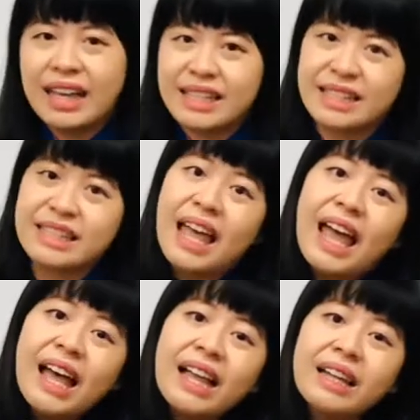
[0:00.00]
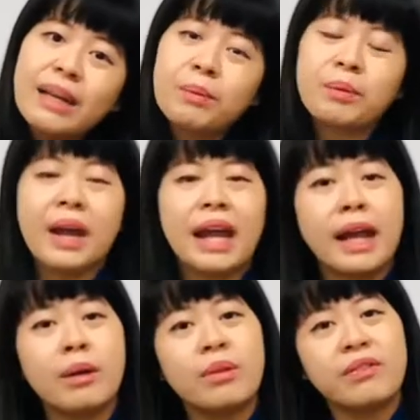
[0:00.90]

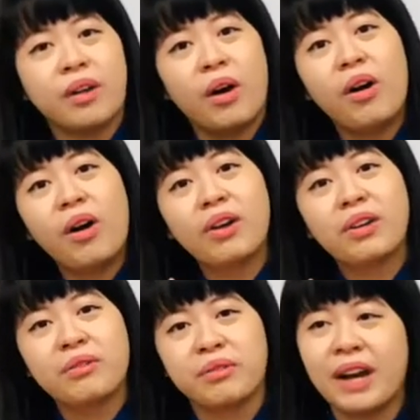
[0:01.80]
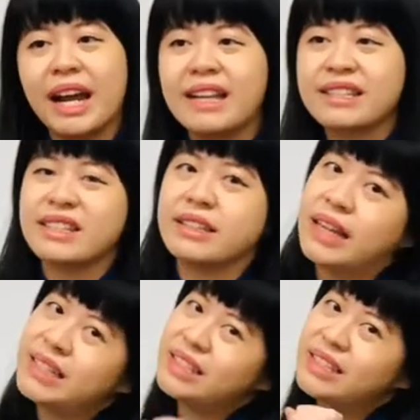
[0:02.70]
Celebrate with all your friends,
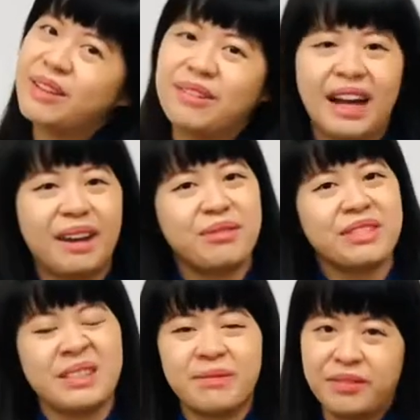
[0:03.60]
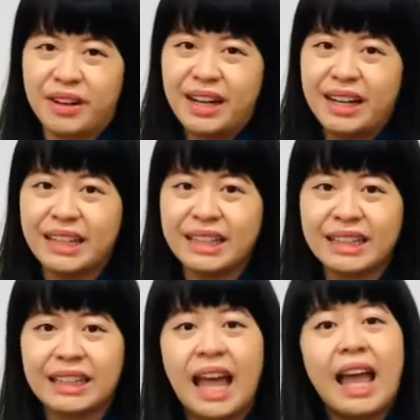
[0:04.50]
let's go have some
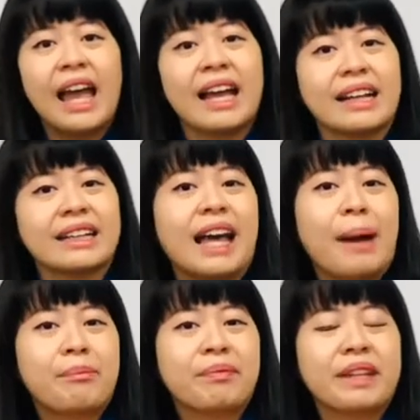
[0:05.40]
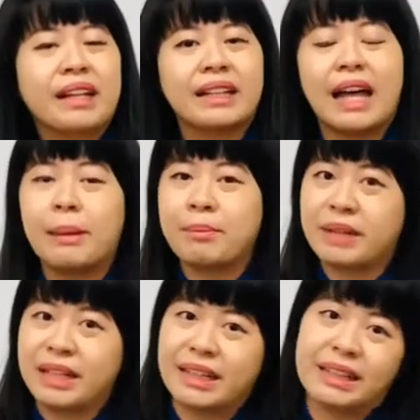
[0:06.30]
fun. Clap, clap,
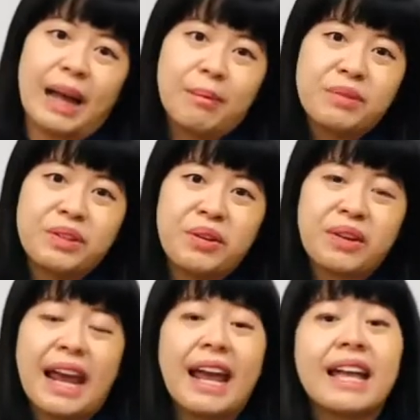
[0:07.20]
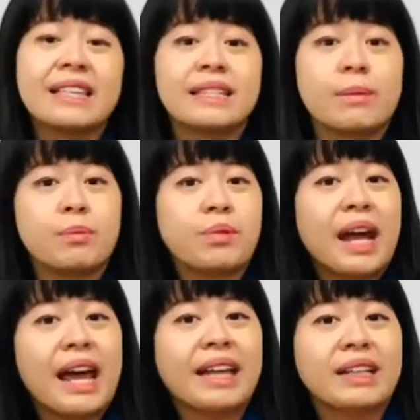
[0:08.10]
clap your hands, a
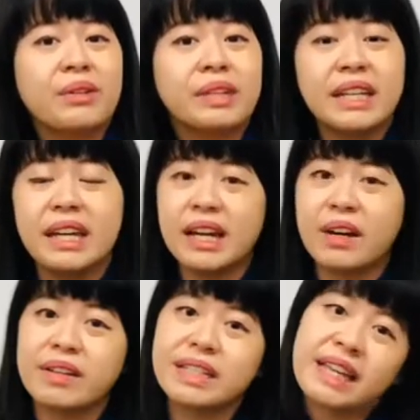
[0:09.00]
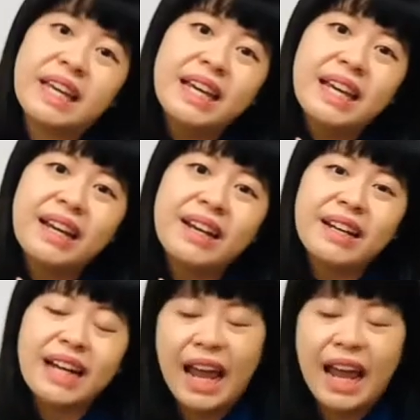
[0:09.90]
brand new year is here.